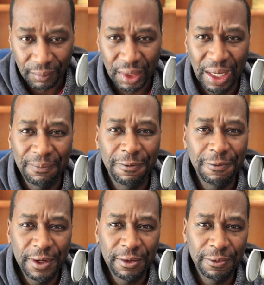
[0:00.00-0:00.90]
I'm
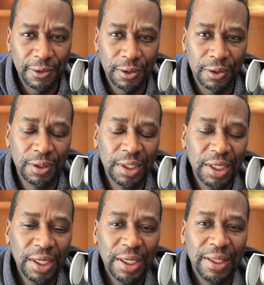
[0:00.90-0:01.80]
fearful
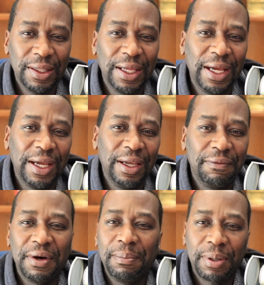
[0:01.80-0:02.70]
that
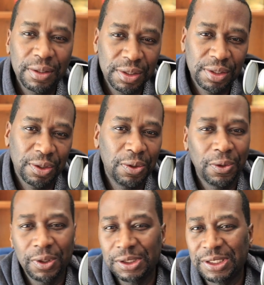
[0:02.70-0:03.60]
if I purchase the
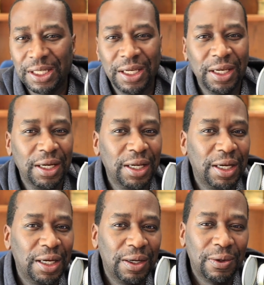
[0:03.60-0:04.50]
course and
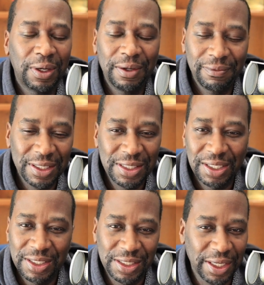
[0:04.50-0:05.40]
or I invest in the
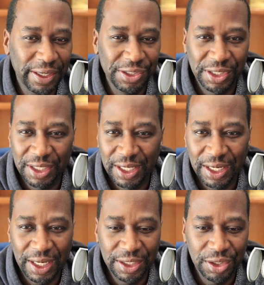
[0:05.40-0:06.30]
education
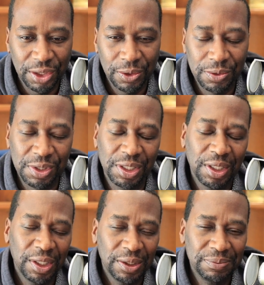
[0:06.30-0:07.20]
and I don't
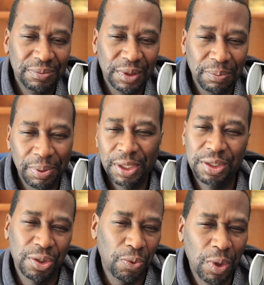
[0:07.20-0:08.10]
put it
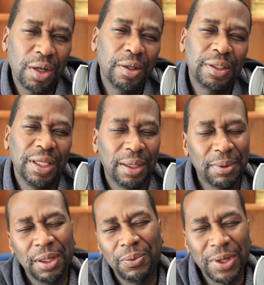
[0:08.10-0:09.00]
to work, that I'm
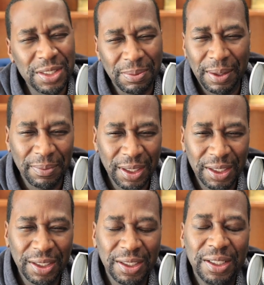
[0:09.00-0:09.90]
going to waste my
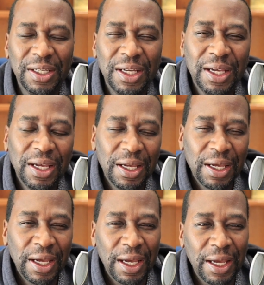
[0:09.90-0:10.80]
money.
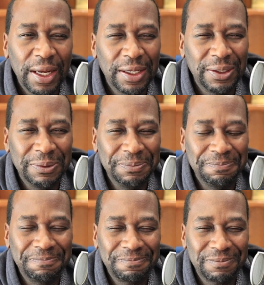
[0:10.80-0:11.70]
And
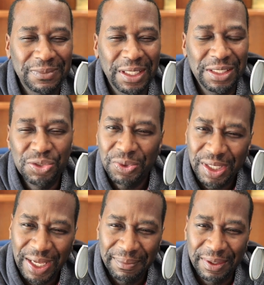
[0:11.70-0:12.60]
it just
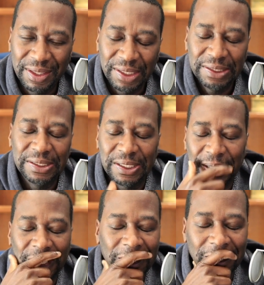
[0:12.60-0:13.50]
really had me thinking,
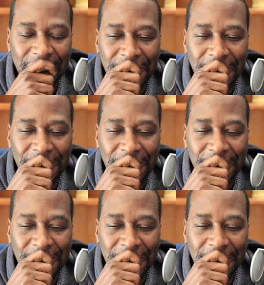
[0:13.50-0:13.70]
like,